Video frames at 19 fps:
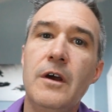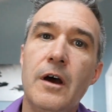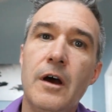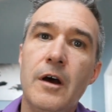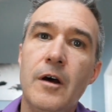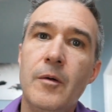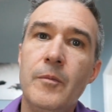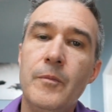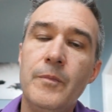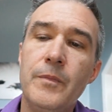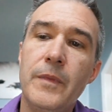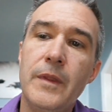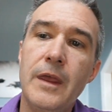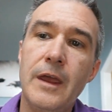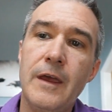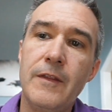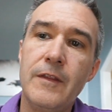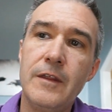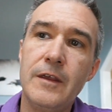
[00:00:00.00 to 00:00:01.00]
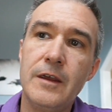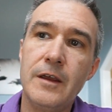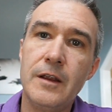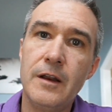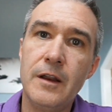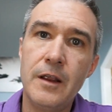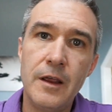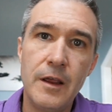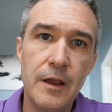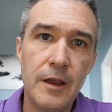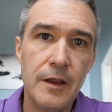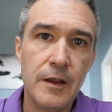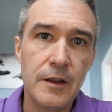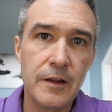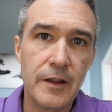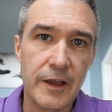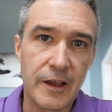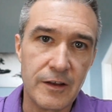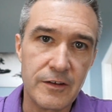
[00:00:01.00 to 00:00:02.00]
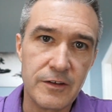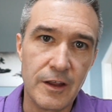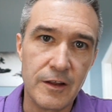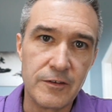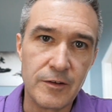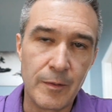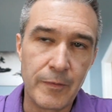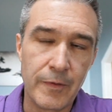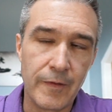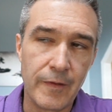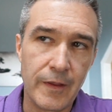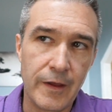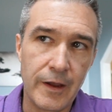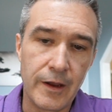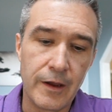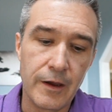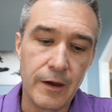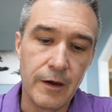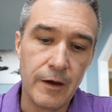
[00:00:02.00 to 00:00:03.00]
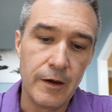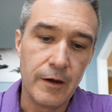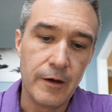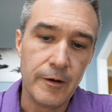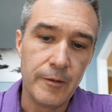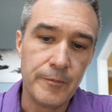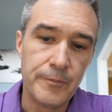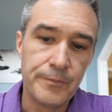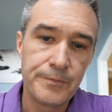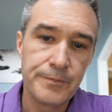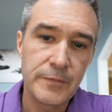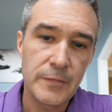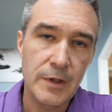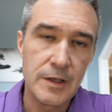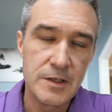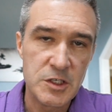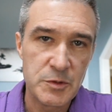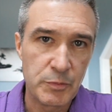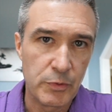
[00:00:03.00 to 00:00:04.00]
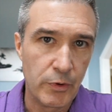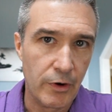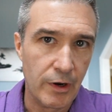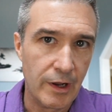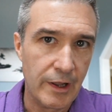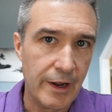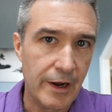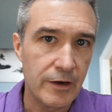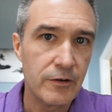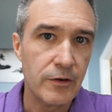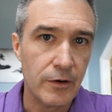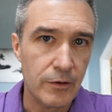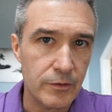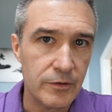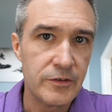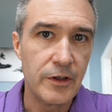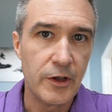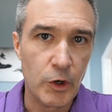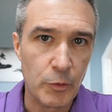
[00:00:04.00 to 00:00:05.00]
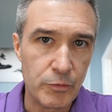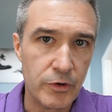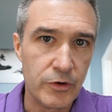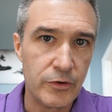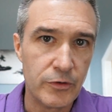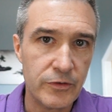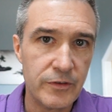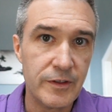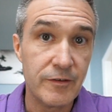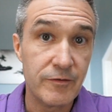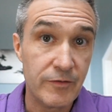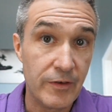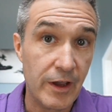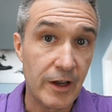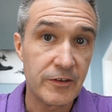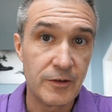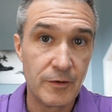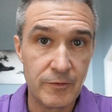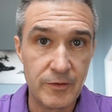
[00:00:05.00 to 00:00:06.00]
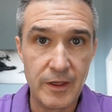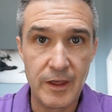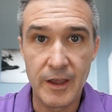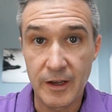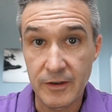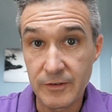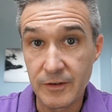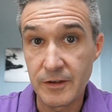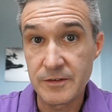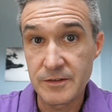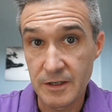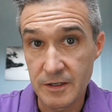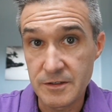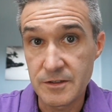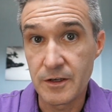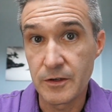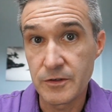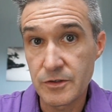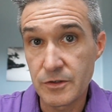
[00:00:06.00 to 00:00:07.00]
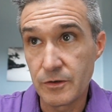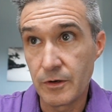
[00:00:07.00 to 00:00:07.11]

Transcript: Um, and then, like I said, something like a, um, spironolactone to help reduce the effects of the excess testosterone.